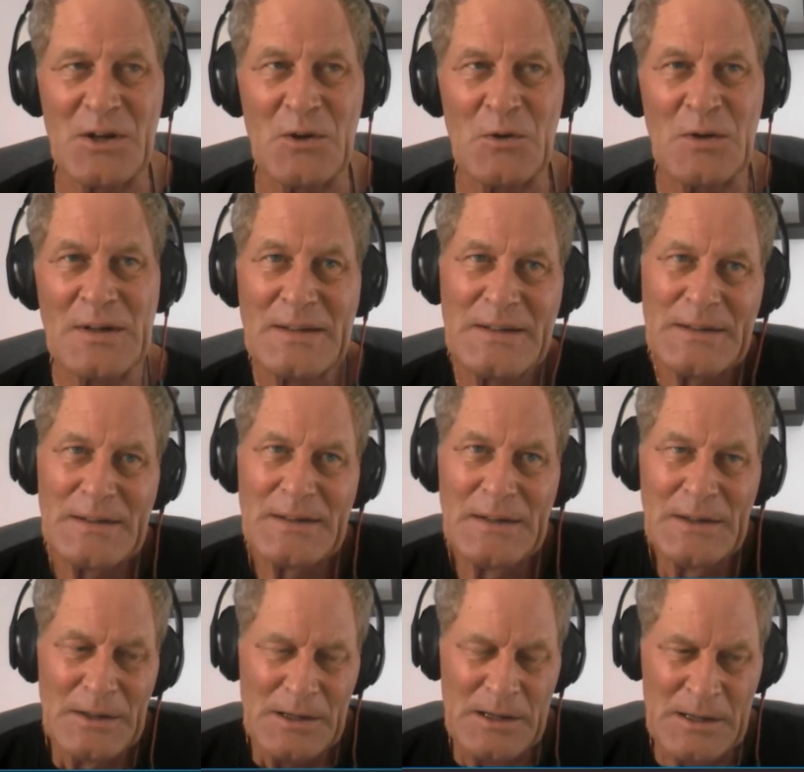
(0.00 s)
So
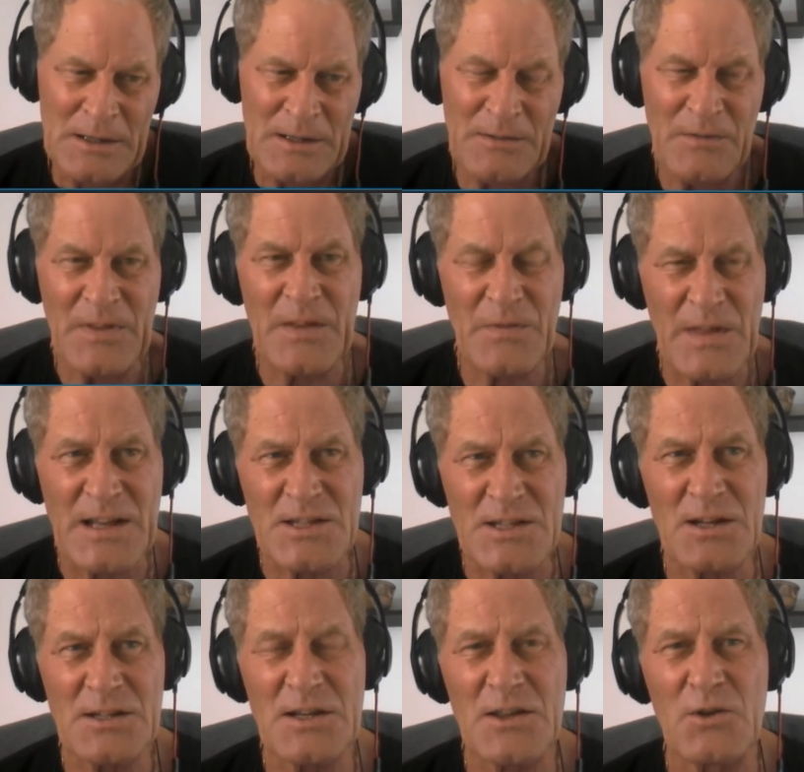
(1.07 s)
that's
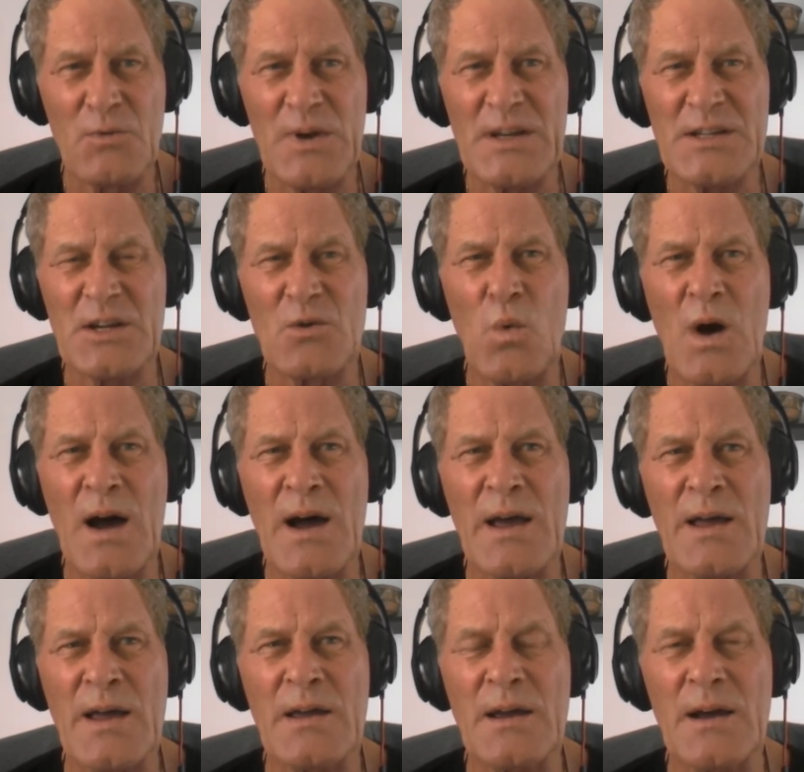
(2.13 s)
also the reason
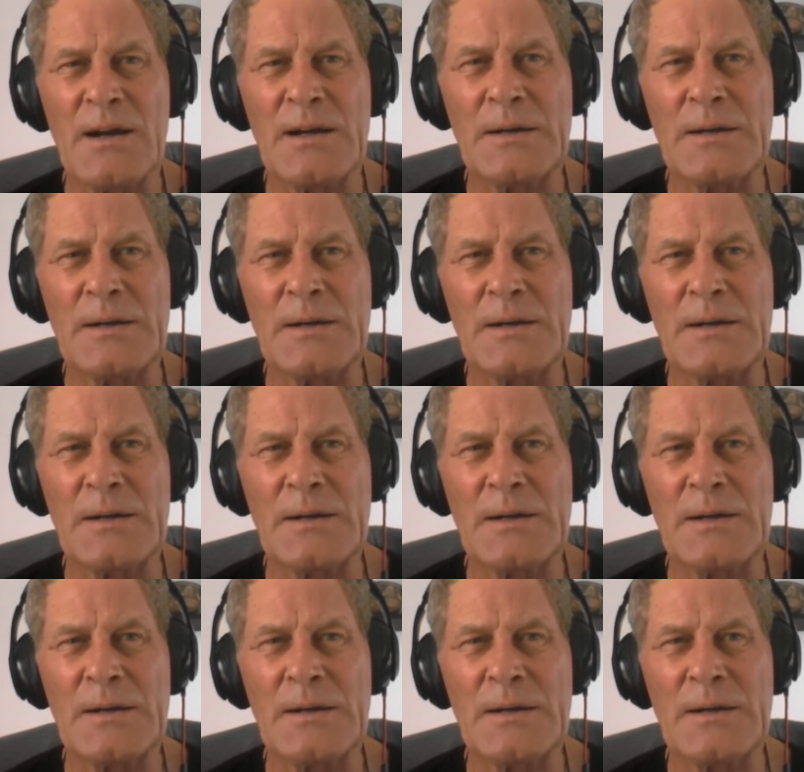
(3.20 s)
why